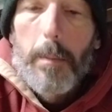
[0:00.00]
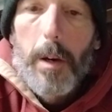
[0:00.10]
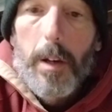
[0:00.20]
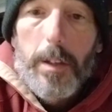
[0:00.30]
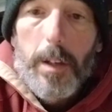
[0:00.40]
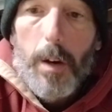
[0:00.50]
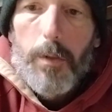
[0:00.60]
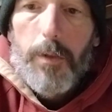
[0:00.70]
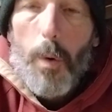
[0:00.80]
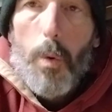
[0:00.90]
but you know,
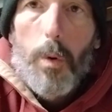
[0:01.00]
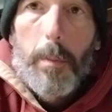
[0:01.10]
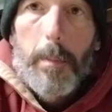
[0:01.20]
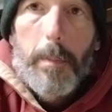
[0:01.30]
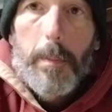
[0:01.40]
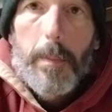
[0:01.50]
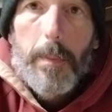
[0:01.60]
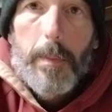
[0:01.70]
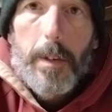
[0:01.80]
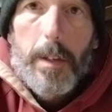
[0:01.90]
form
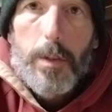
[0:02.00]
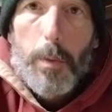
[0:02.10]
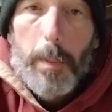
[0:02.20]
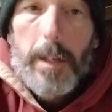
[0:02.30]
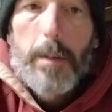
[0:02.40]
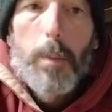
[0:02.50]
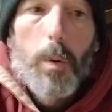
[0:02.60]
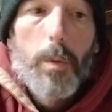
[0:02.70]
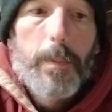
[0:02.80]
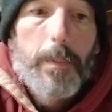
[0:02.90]
is
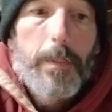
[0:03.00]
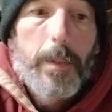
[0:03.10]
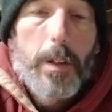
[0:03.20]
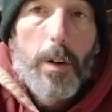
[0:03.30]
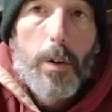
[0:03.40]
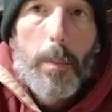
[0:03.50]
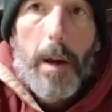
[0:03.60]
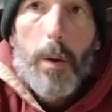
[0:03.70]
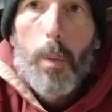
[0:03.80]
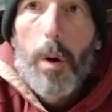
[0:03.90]
repeatable you know, no
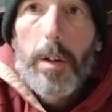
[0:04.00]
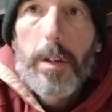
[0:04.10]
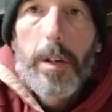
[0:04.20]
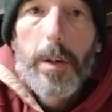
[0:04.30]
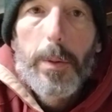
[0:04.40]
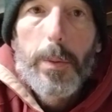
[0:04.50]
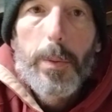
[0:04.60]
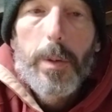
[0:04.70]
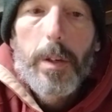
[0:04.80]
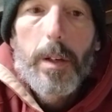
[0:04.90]
matter what you do,
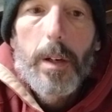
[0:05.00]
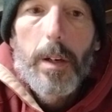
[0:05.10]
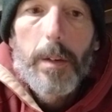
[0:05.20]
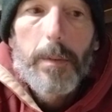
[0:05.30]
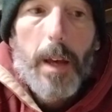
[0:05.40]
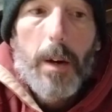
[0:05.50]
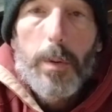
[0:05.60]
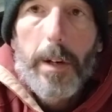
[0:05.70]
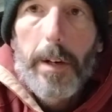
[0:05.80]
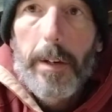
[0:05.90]
uh, I
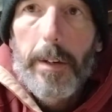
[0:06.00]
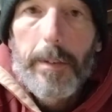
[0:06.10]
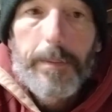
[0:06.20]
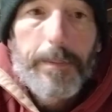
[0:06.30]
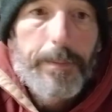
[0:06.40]
don't care,